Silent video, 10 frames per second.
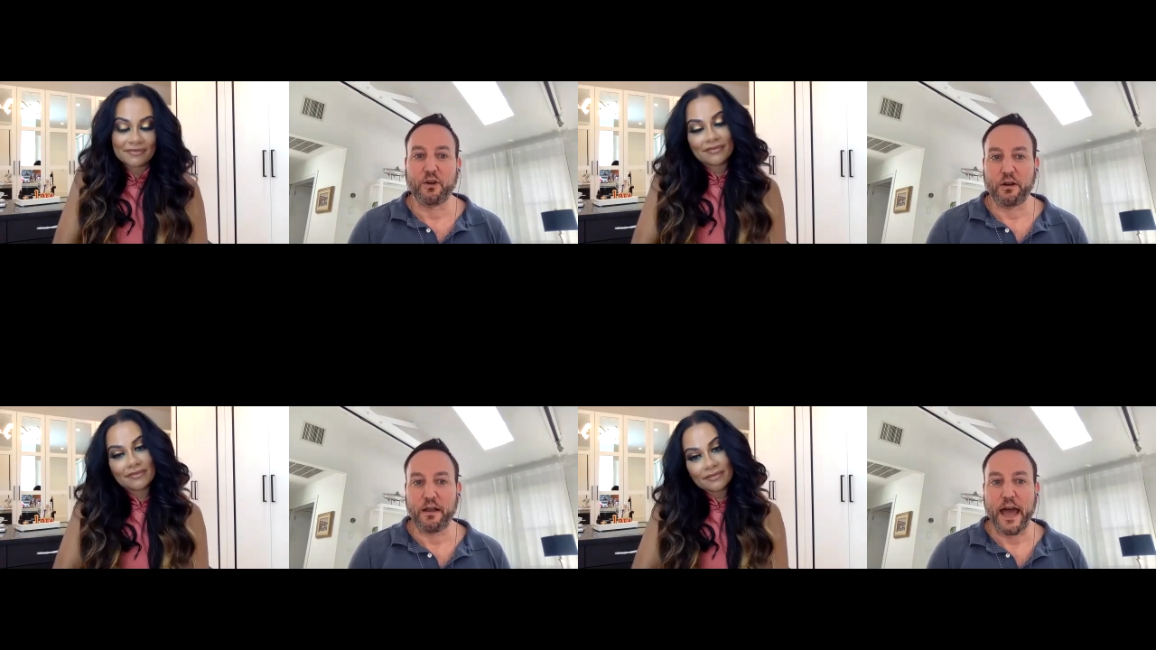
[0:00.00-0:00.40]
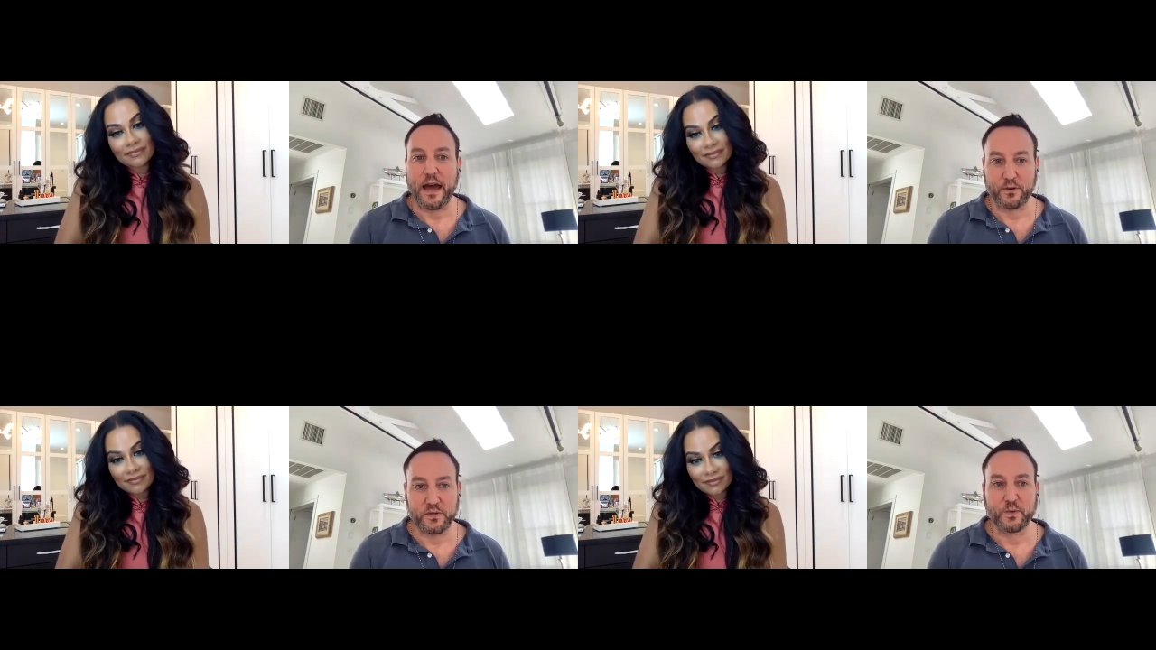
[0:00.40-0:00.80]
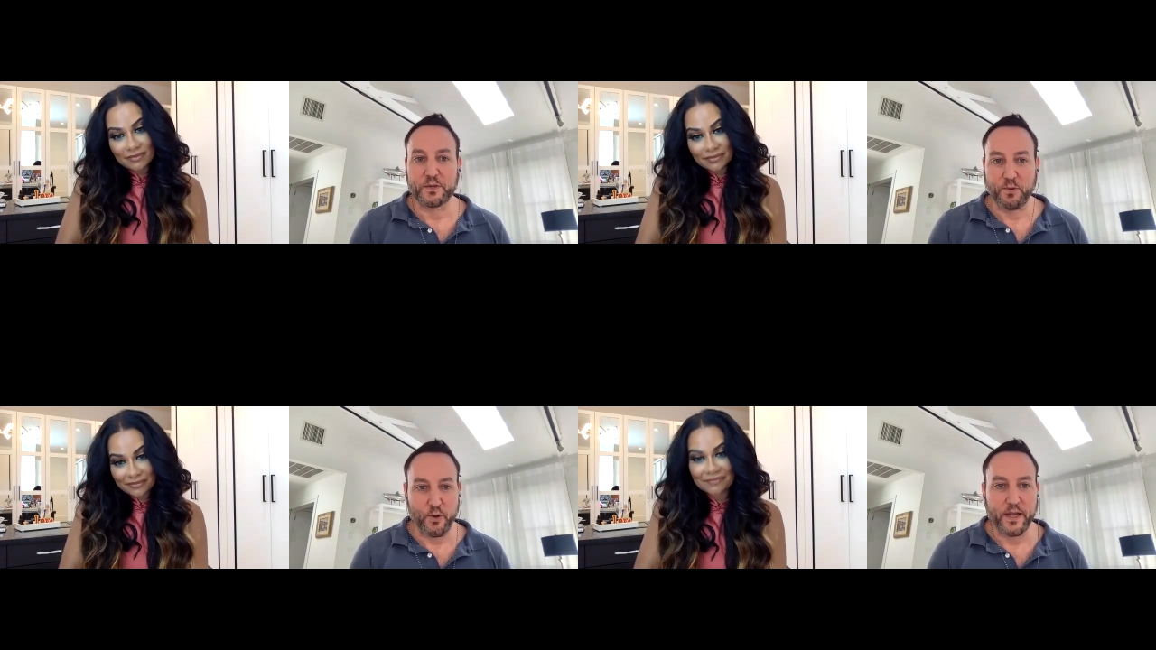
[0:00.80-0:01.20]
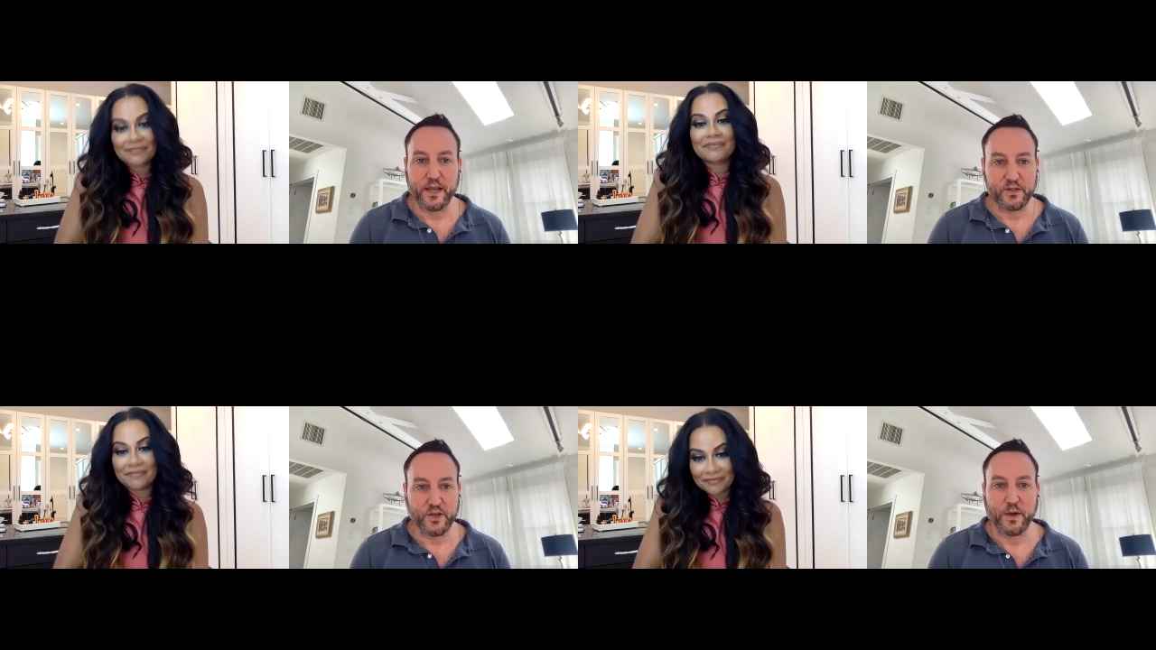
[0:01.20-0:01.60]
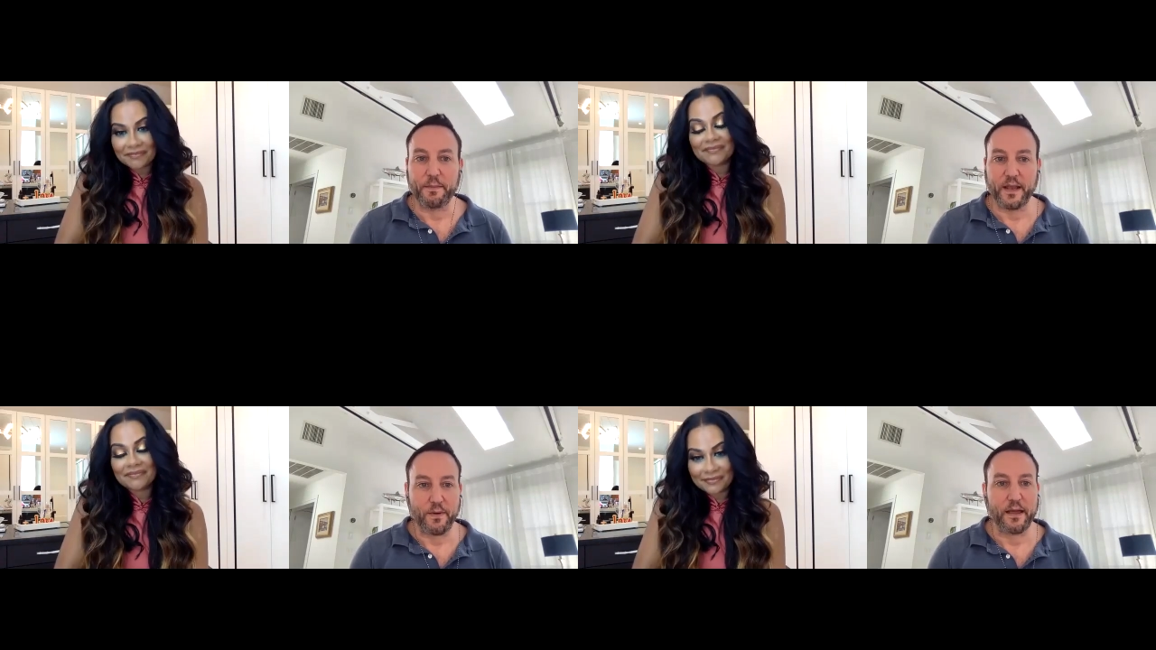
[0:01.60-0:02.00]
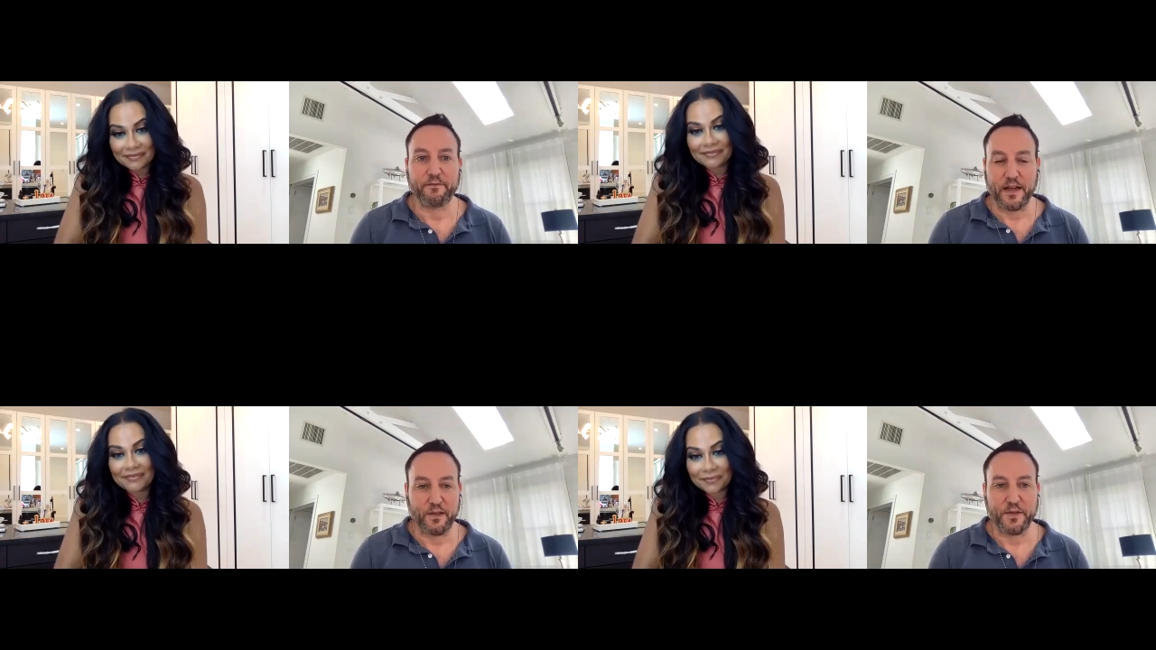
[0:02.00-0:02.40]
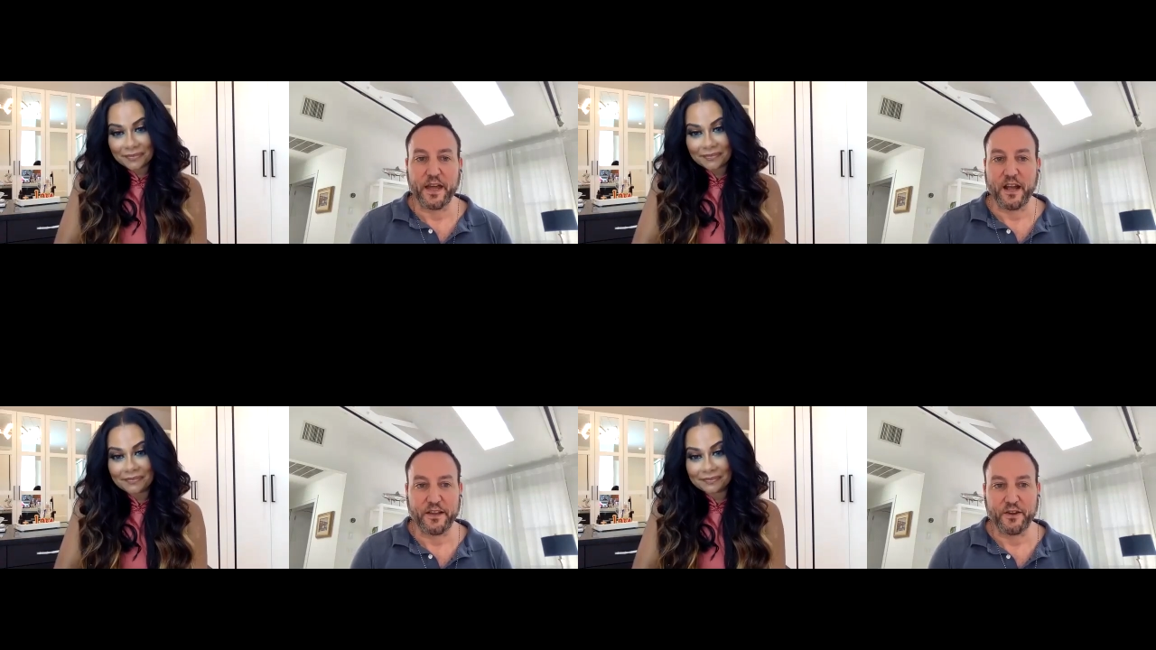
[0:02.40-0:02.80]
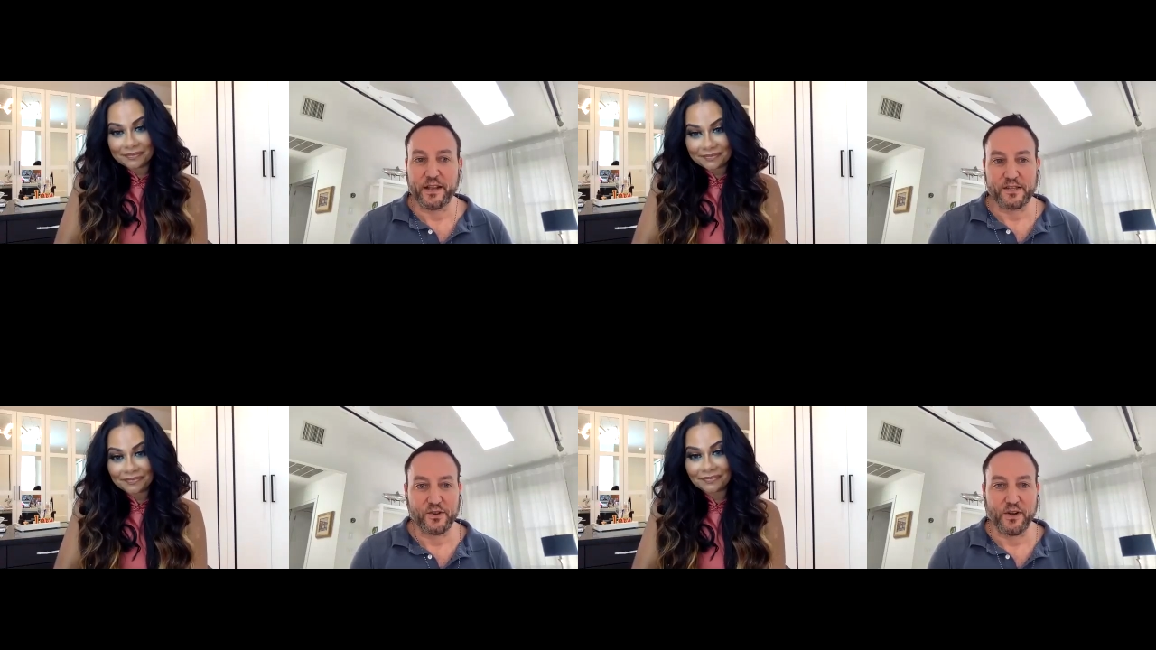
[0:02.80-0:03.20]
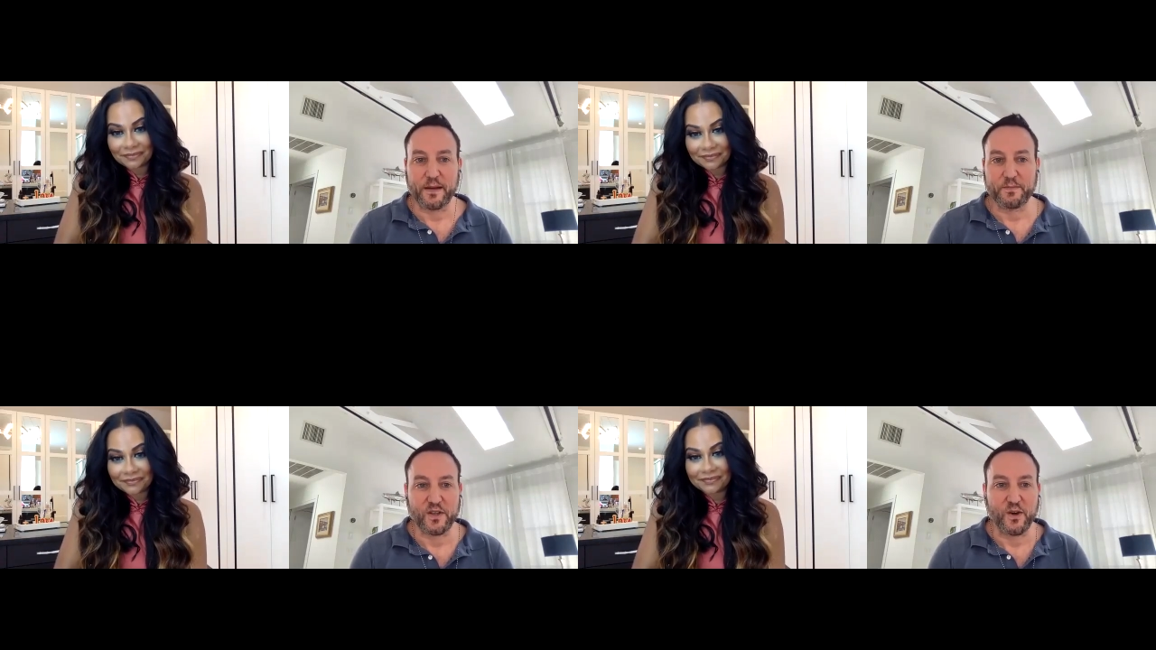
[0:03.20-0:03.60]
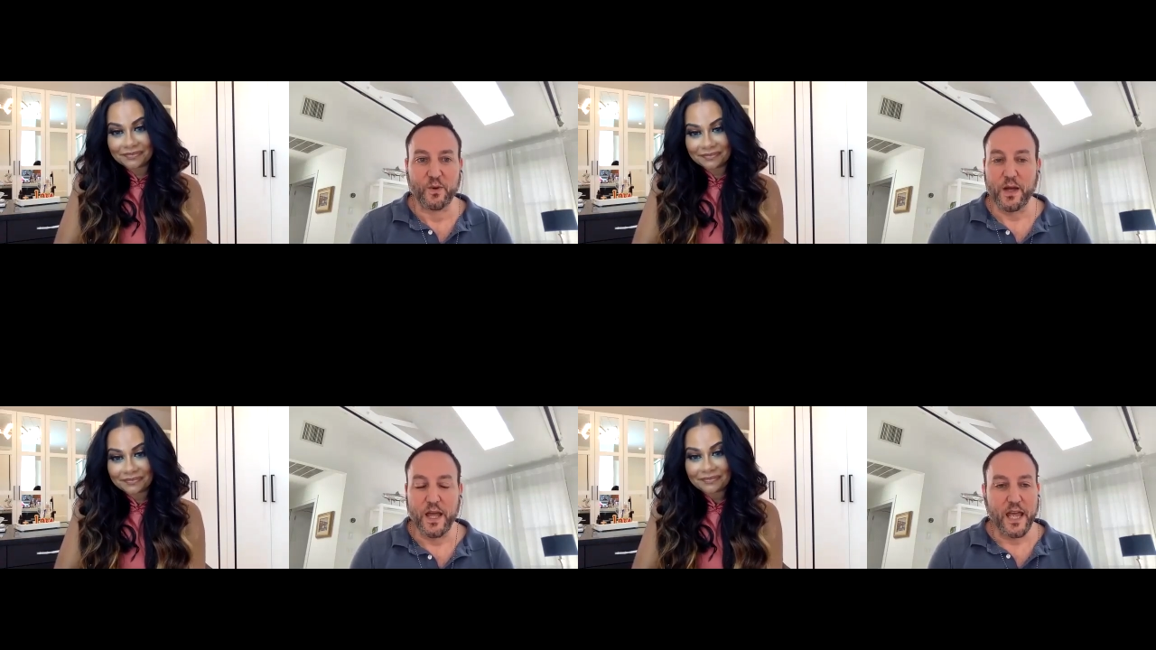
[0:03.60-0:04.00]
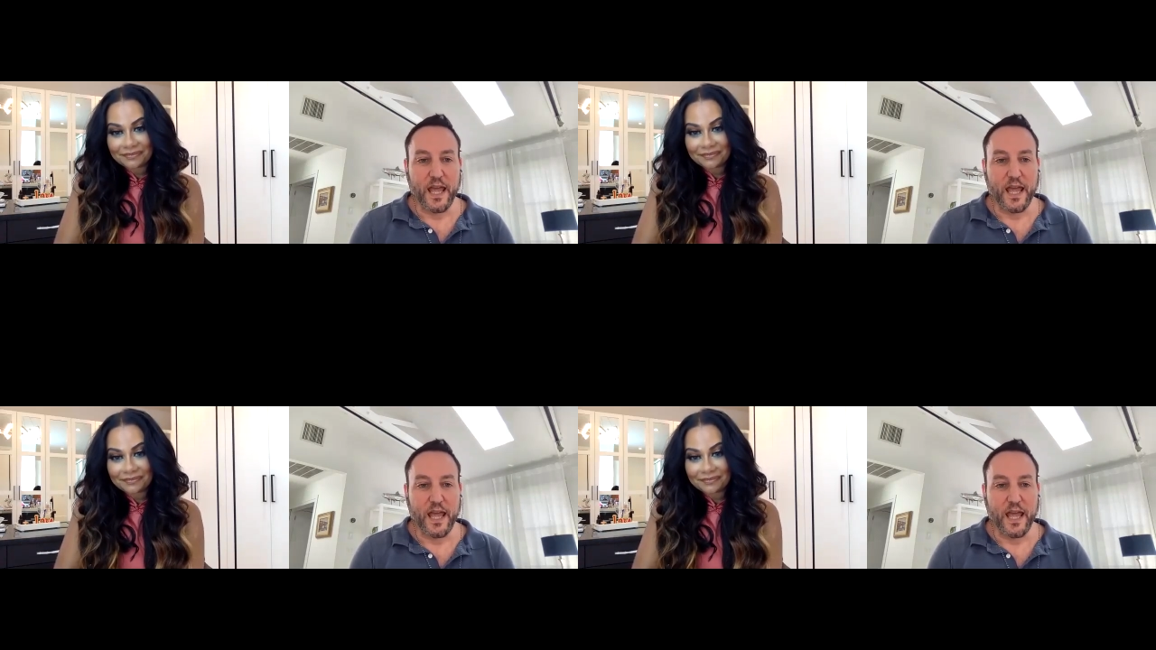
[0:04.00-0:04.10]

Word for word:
Speaker 1: your house was broken into. I mean, I followed that on your Instagram. So,